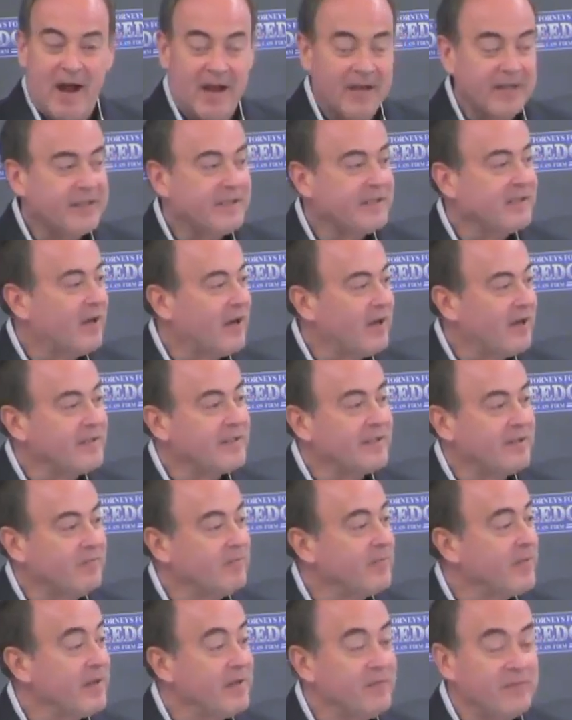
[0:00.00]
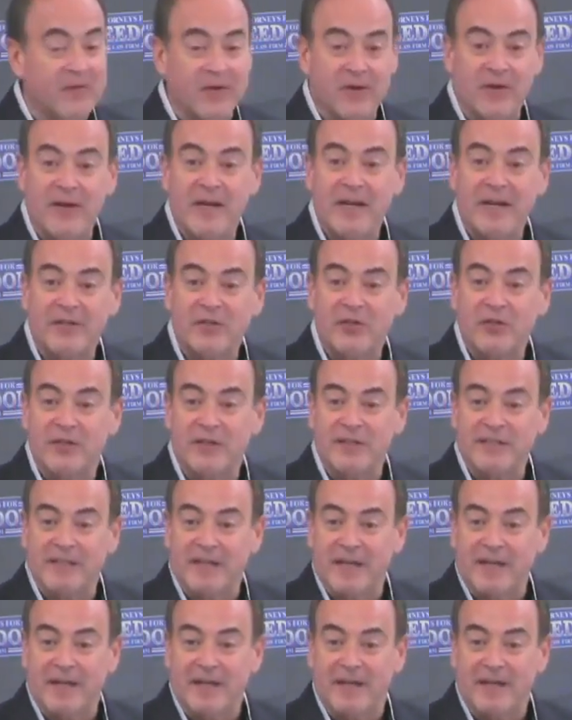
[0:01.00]
I saw something very
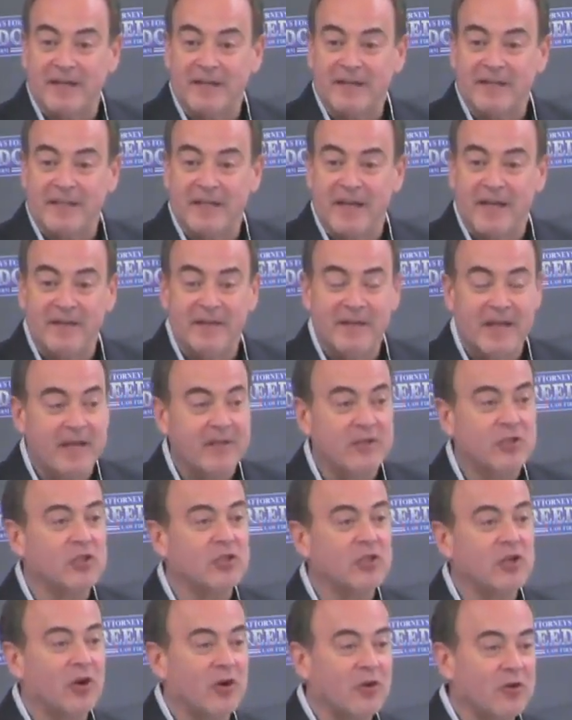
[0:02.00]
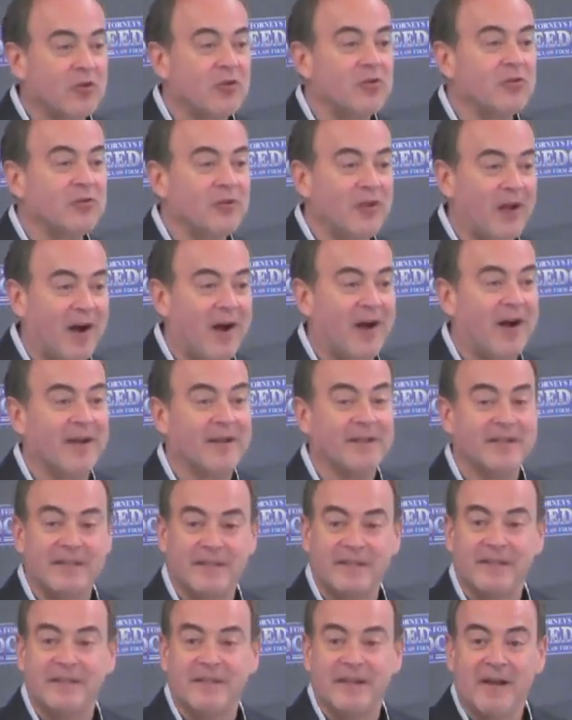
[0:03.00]
interesting, and it said that charter
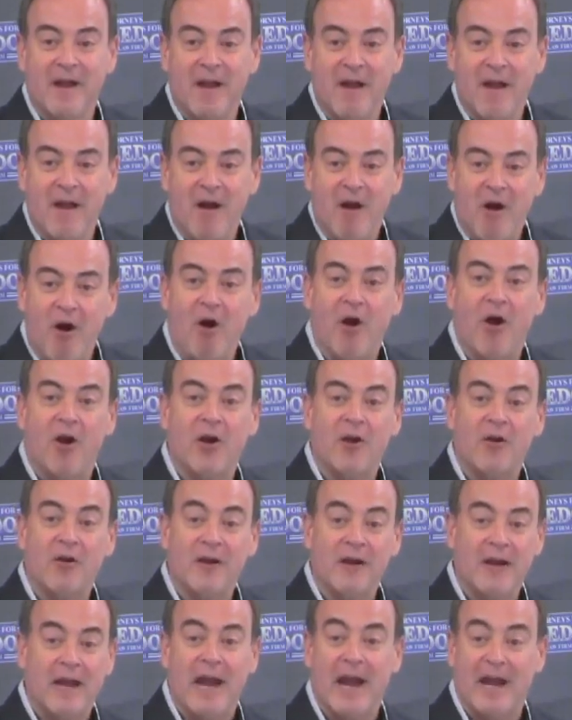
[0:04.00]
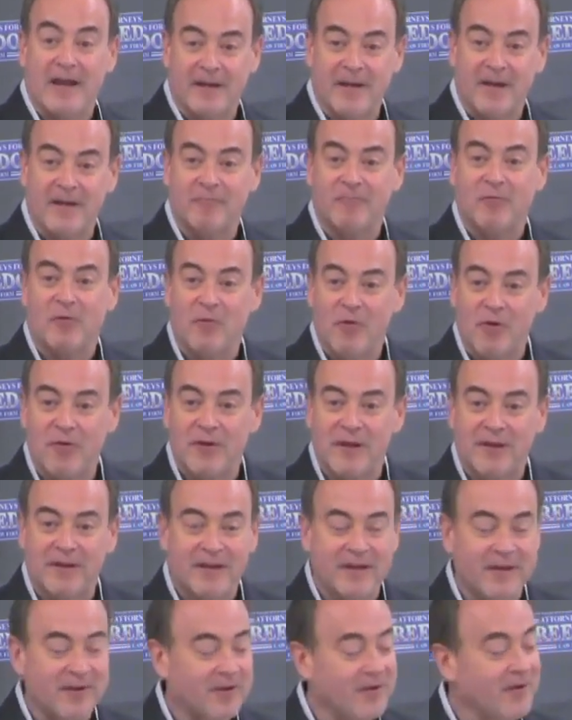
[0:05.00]
laws are, and I am
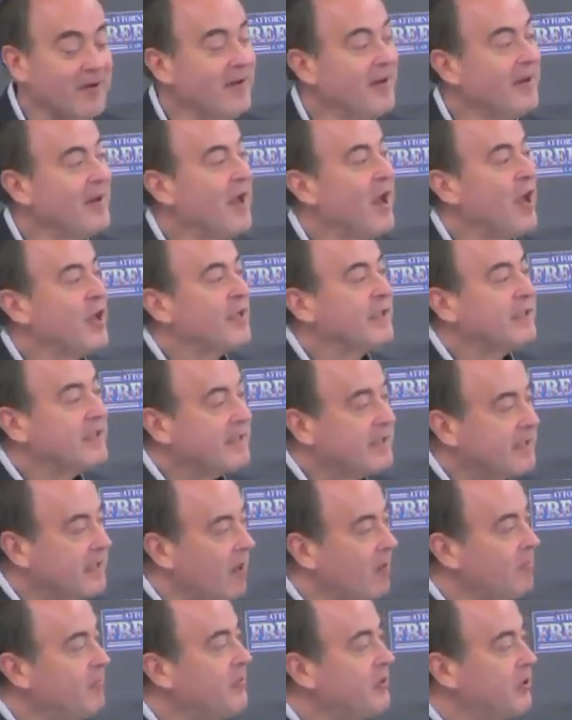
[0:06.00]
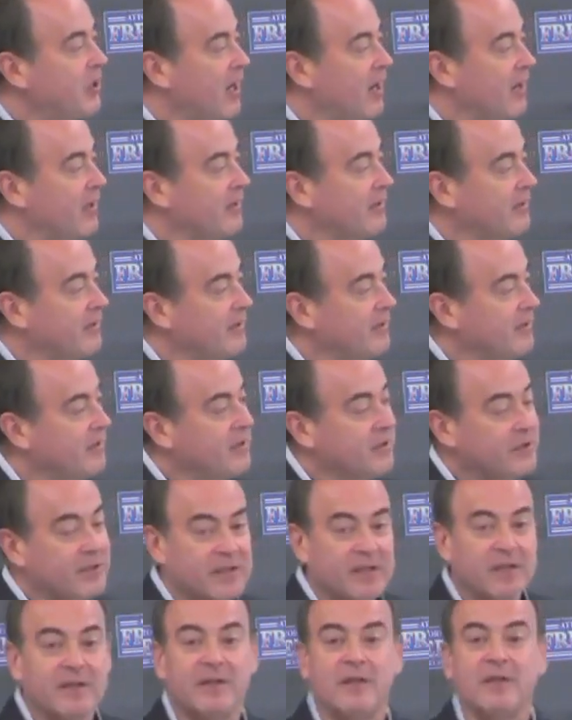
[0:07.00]
quoting here, subject
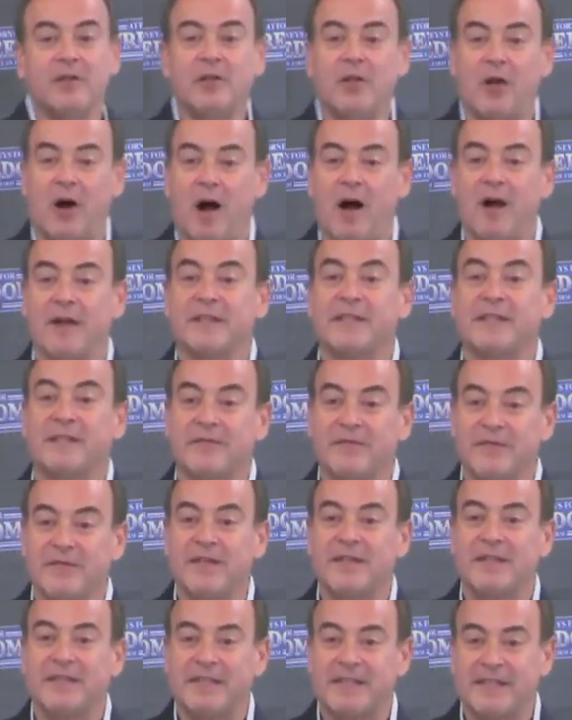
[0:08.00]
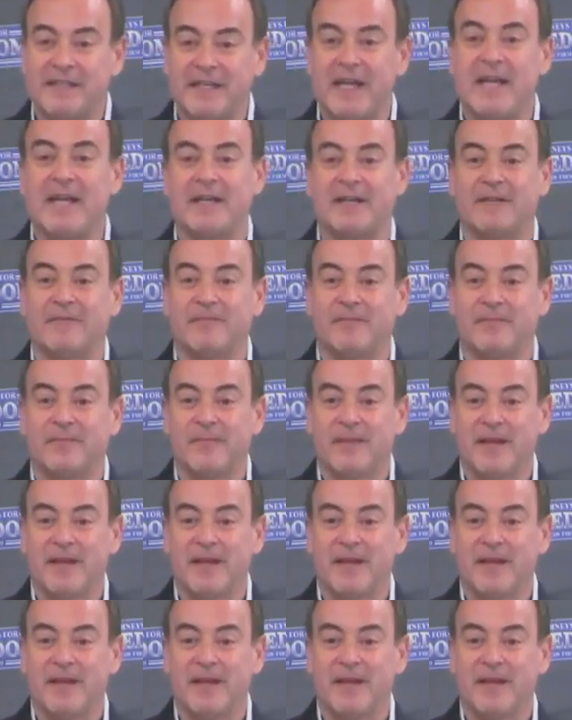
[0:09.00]
to the laws of the state.